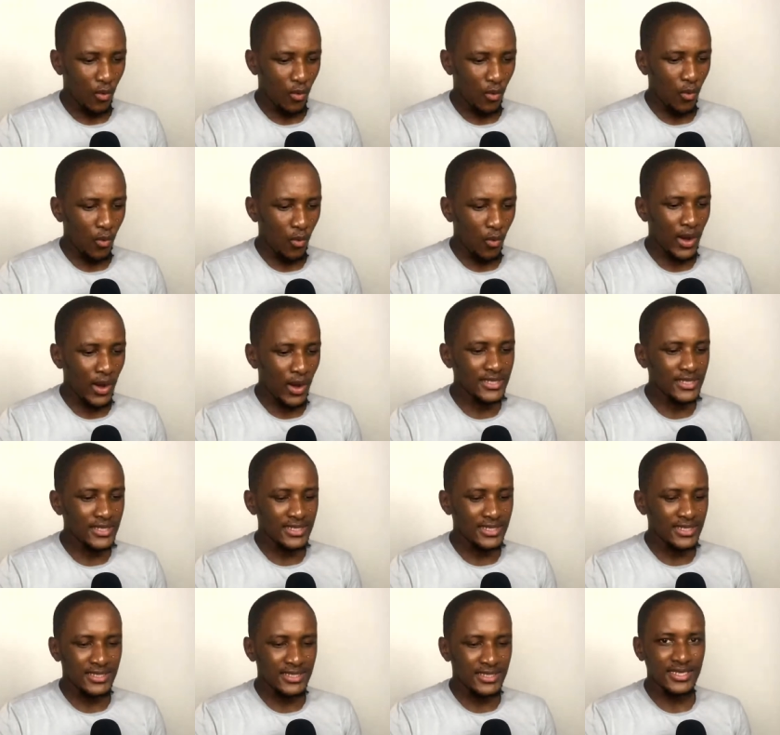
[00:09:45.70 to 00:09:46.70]
what
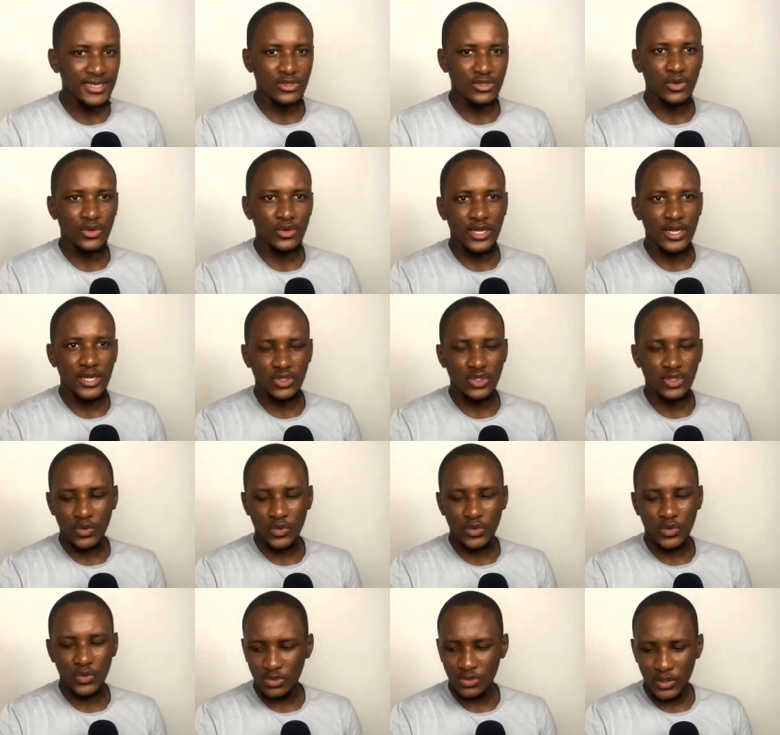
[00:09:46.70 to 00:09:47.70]
this thing is going to do
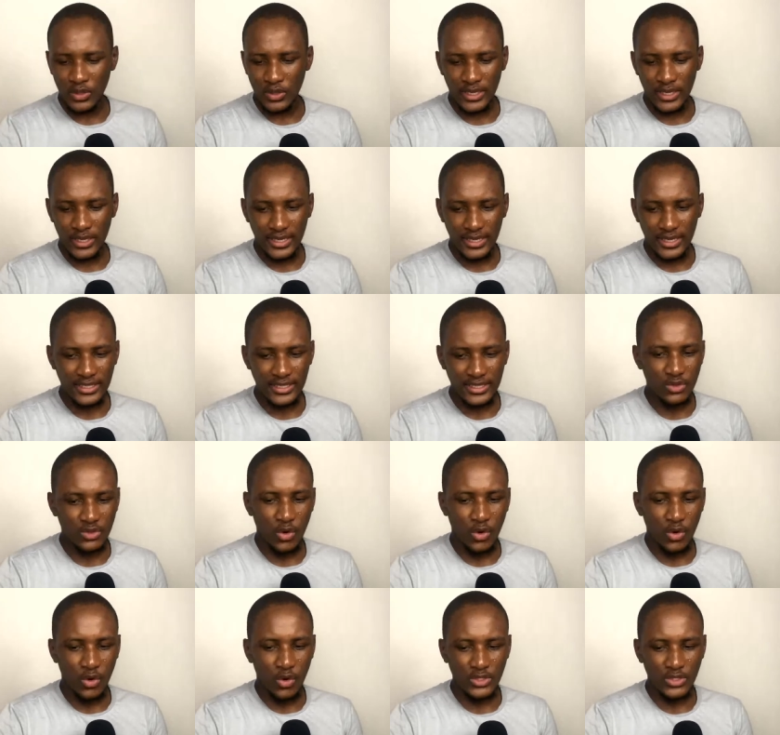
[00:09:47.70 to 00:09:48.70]
as well, it's
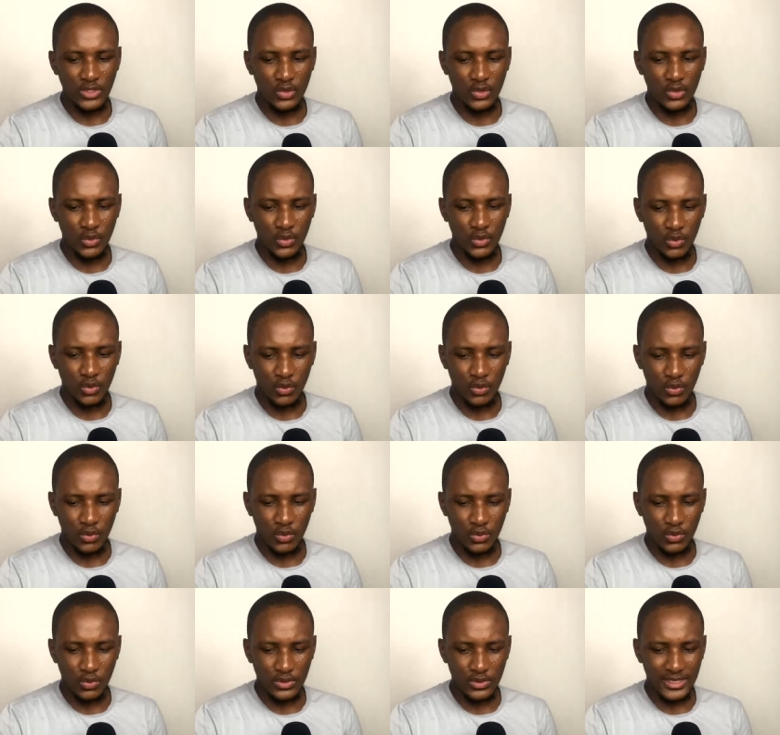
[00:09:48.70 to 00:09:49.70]
going to
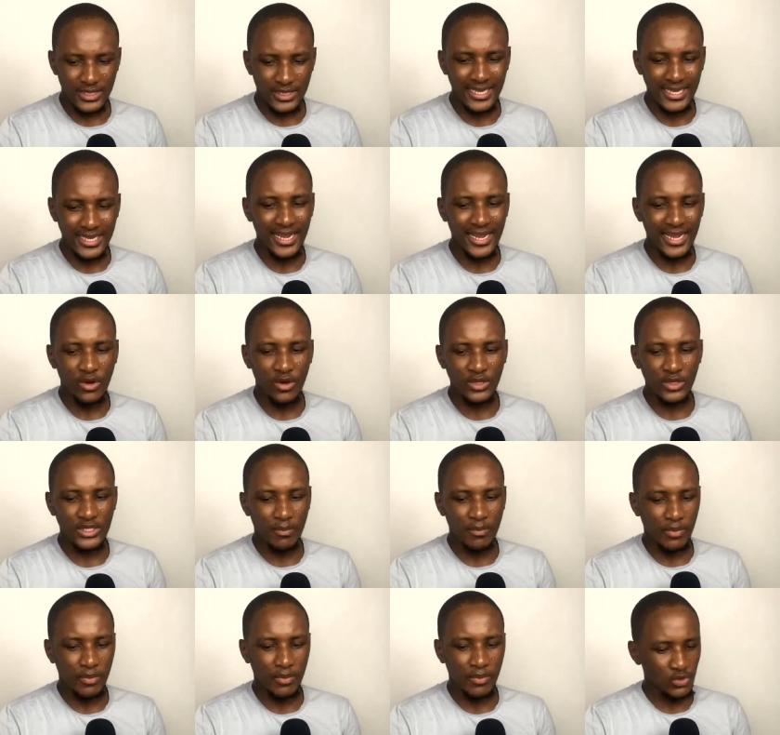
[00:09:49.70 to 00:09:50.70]
say a lot
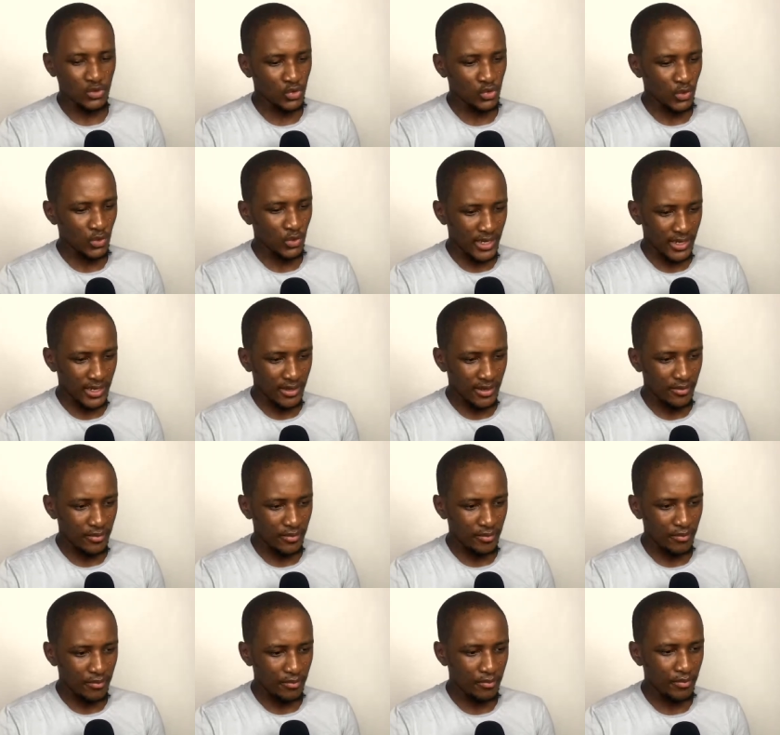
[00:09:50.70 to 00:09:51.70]
about Uzwan
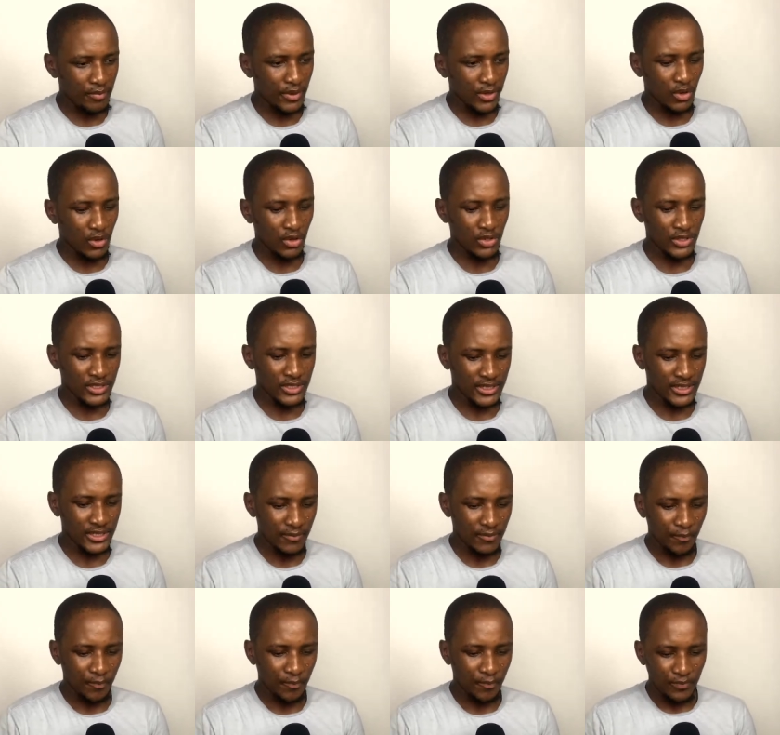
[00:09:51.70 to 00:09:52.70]
because
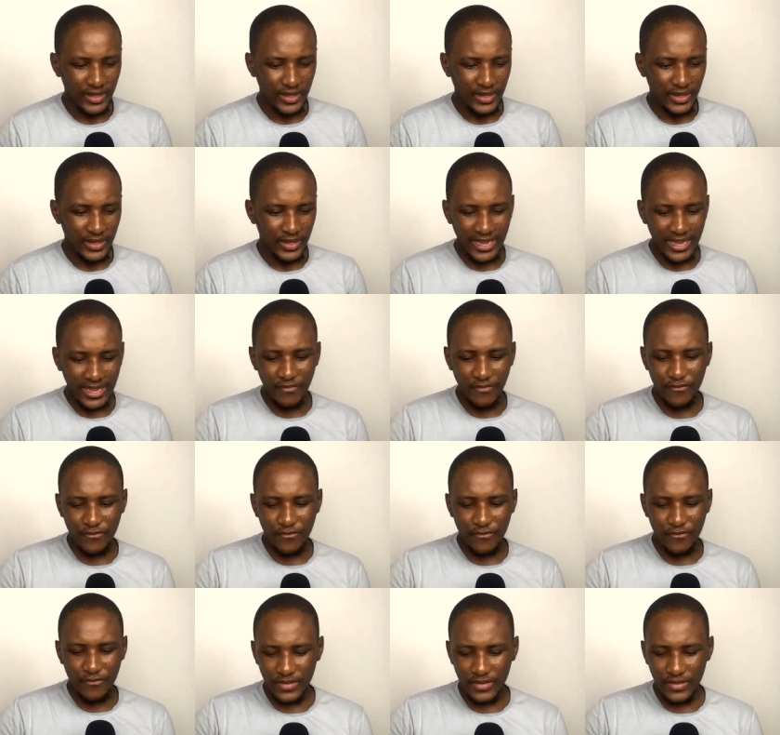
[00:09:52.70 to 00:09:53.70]

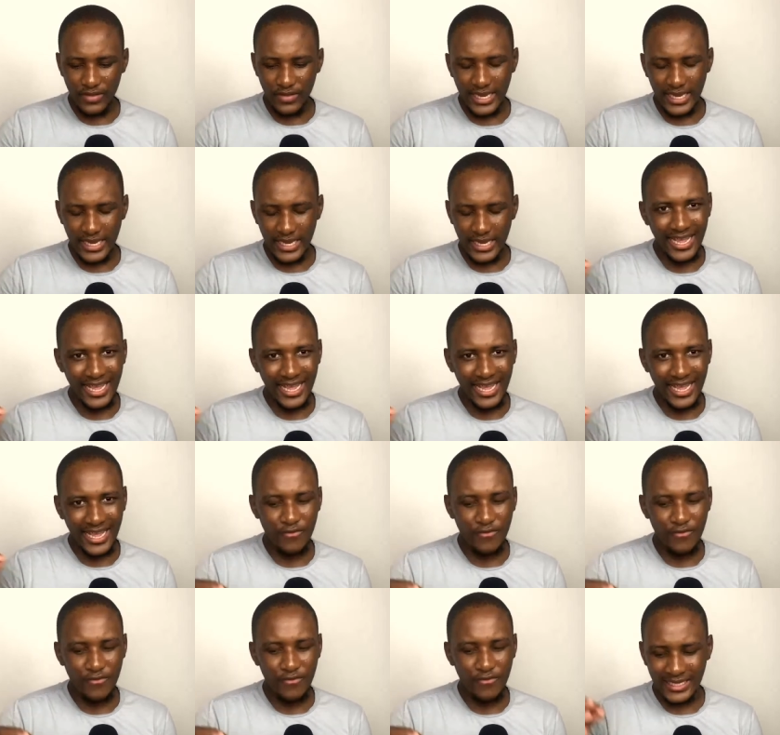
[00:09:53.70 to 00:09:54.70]
if
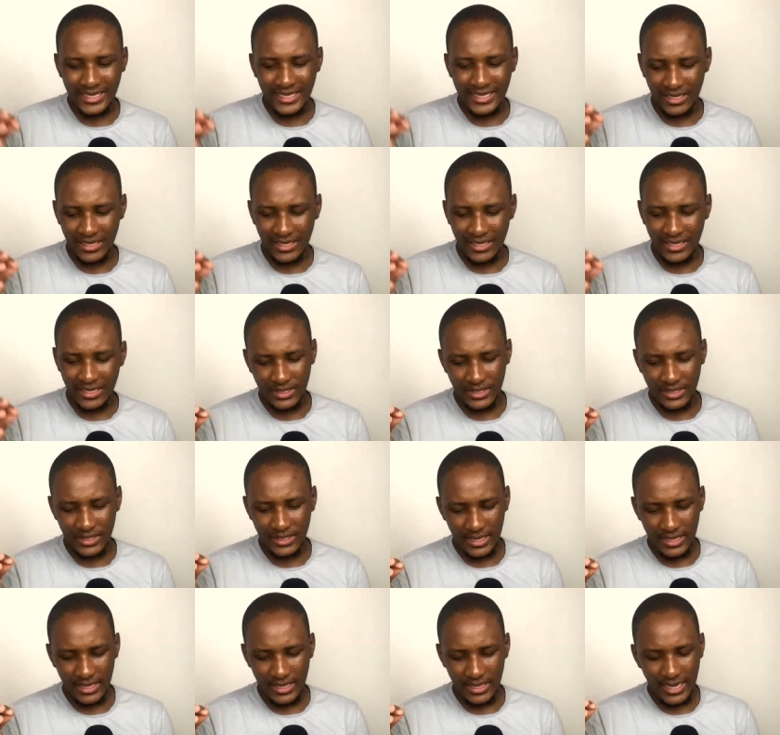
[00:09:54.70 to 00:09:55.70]
if e Chiefs
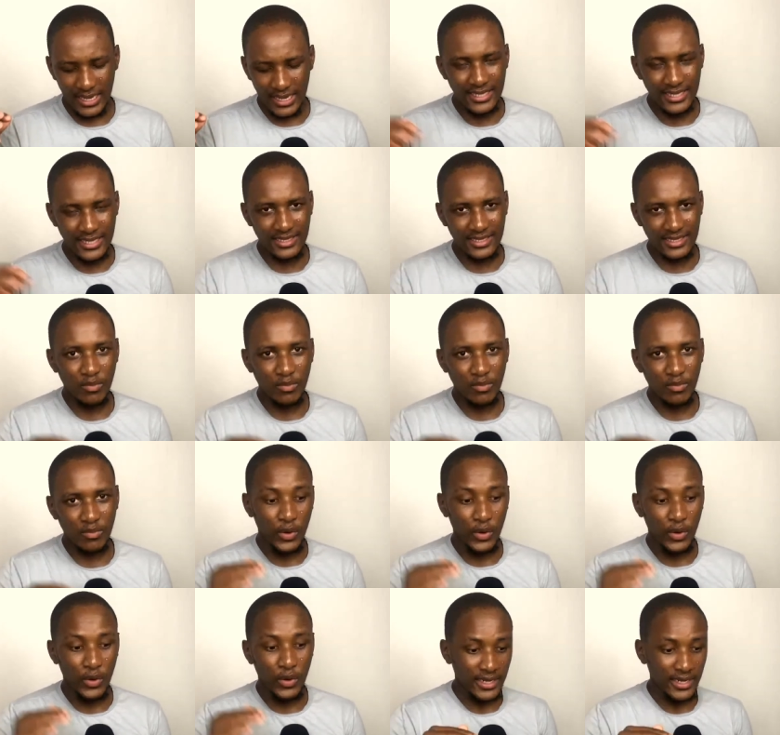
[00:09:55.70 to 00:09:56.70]
ends up
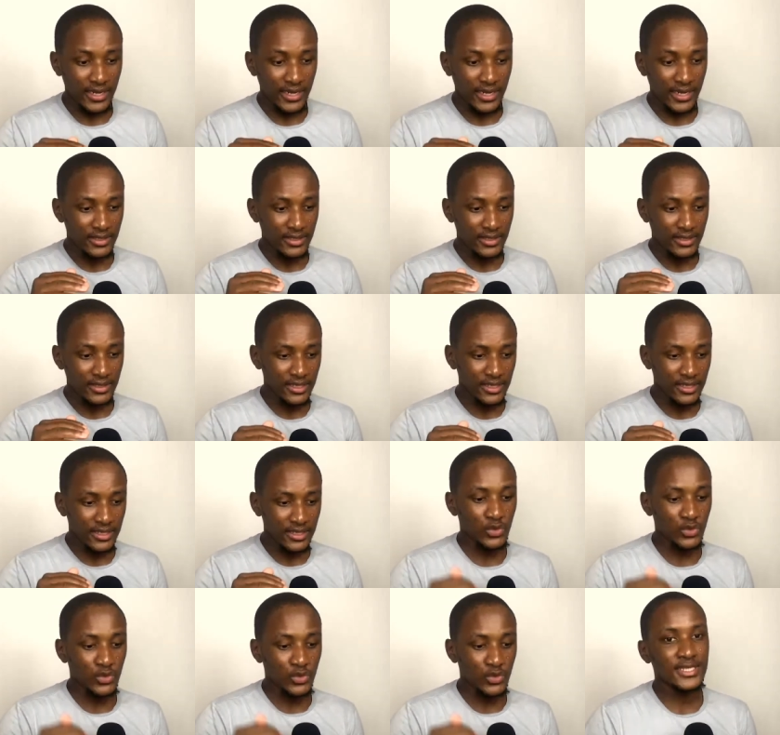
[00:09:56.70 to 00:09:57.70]
winning in
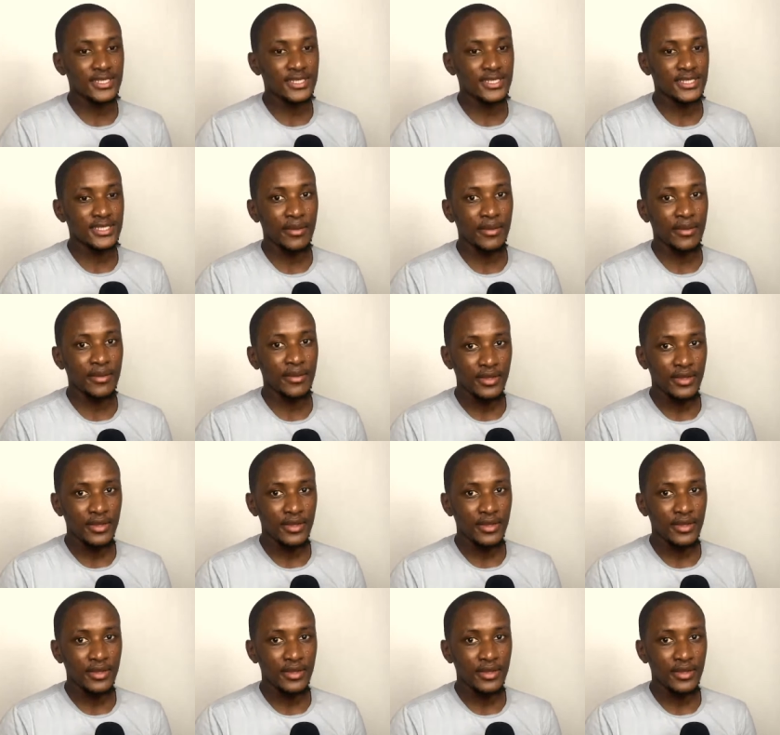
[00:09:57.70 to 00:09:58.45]
today's game,